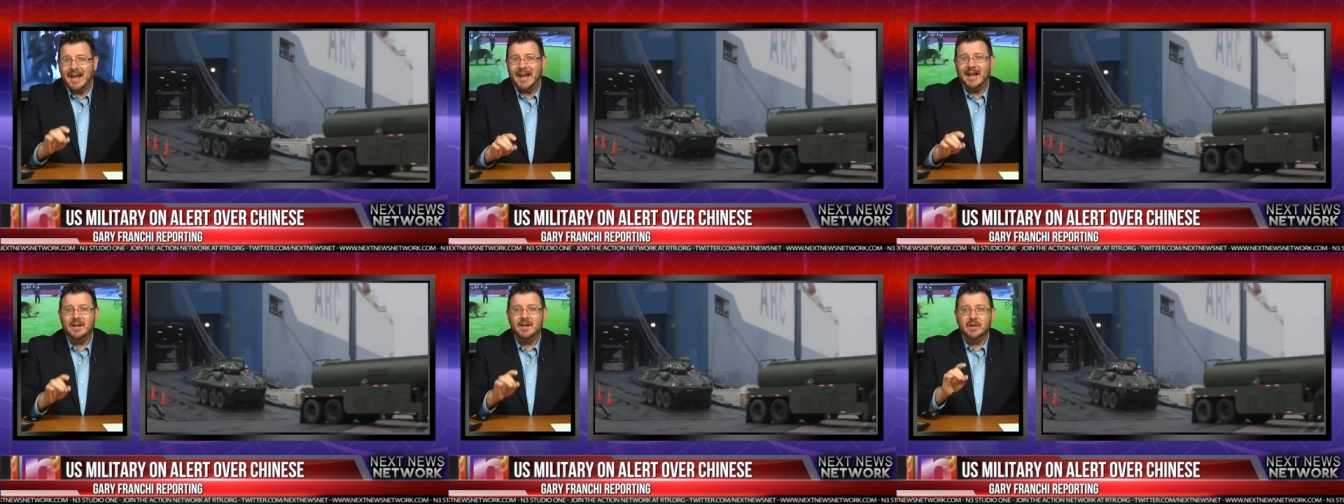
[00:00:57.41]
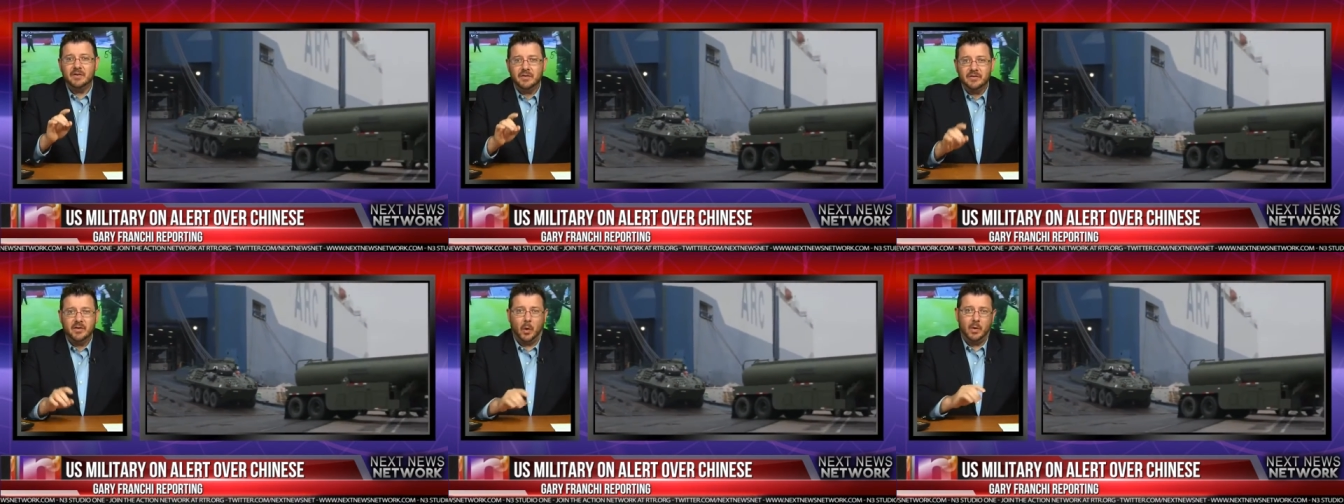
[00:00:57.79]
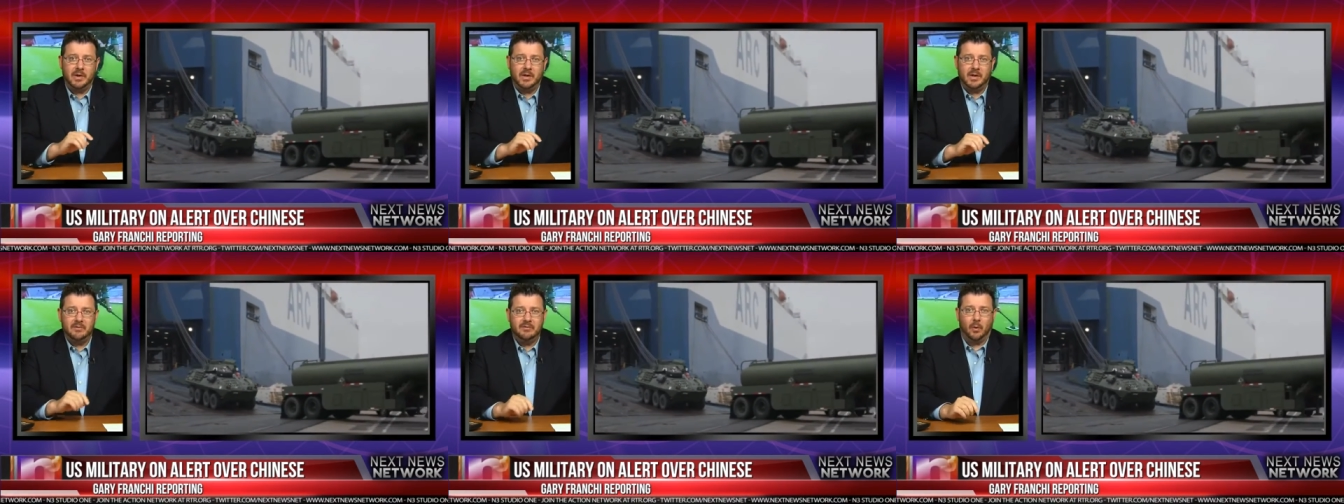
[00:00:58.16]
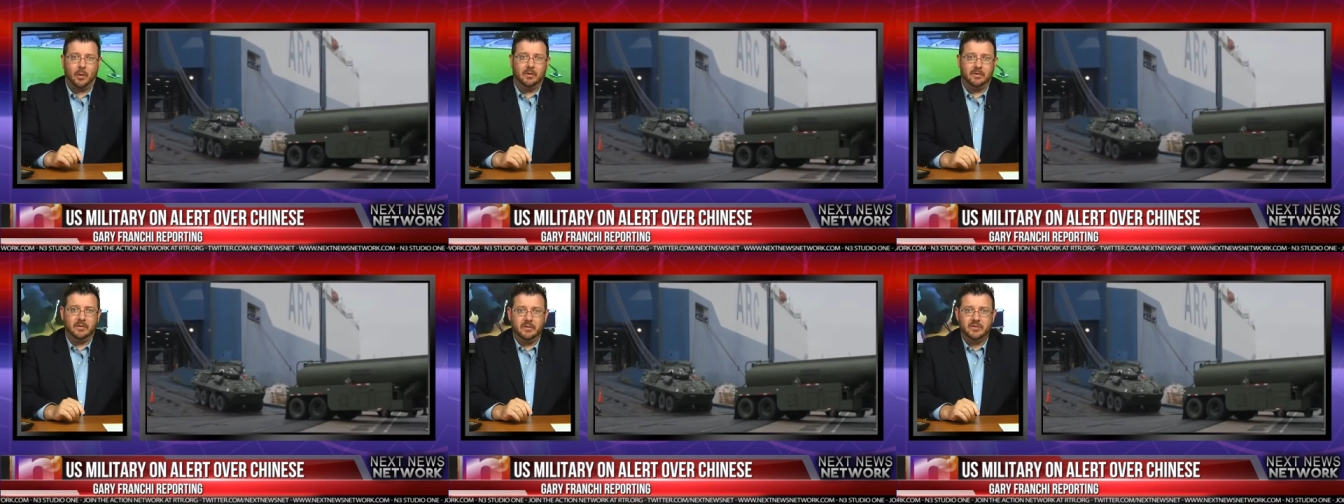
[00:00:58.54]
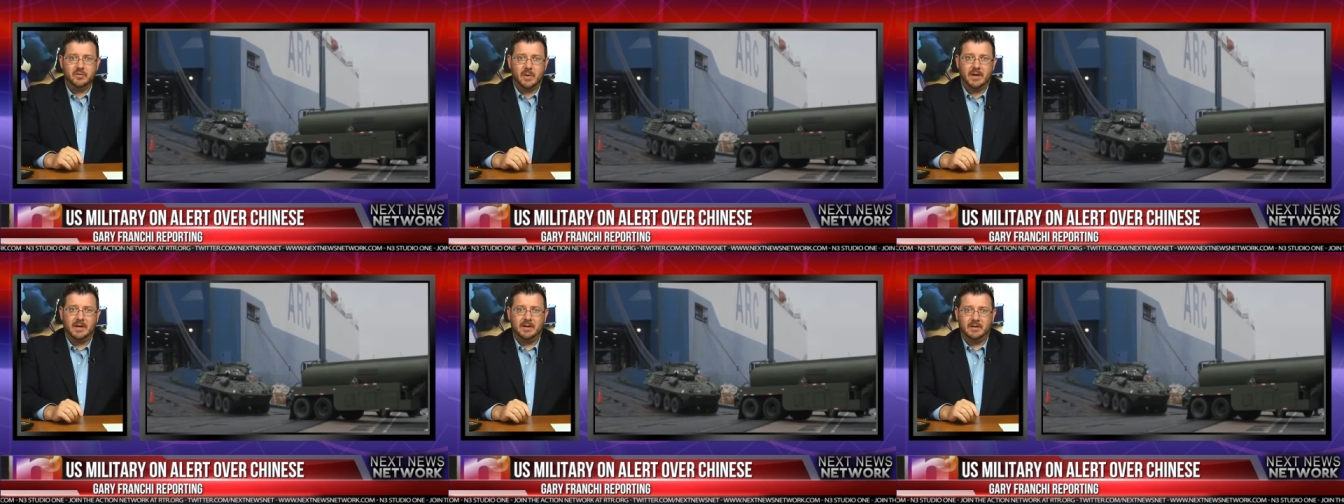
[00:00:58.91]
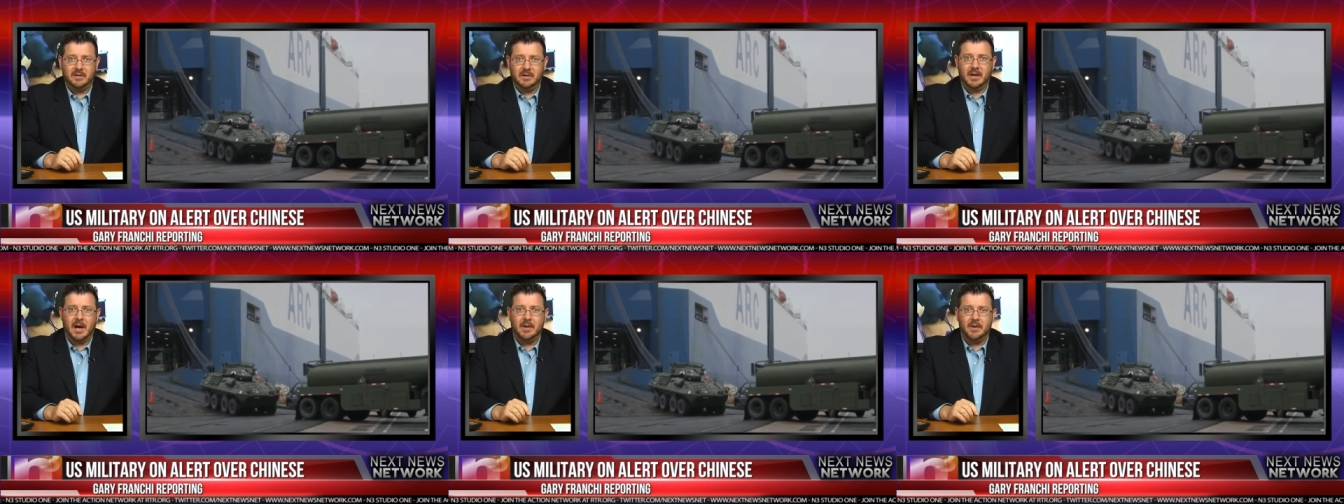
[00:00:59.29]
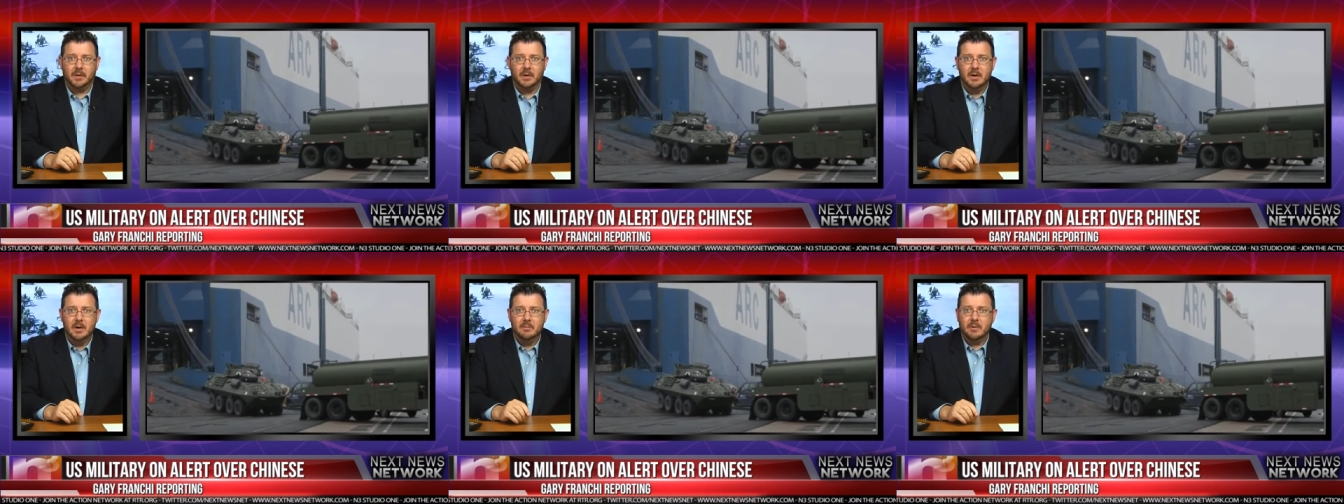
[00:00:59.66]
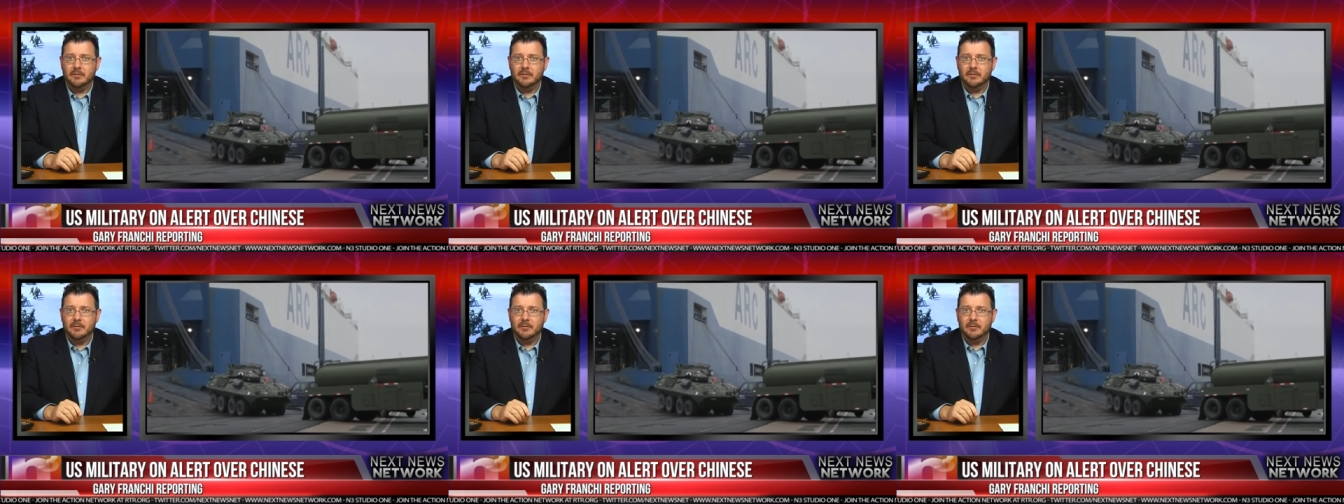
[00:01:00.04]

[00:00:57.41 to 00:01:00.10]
and Estonian forces training together.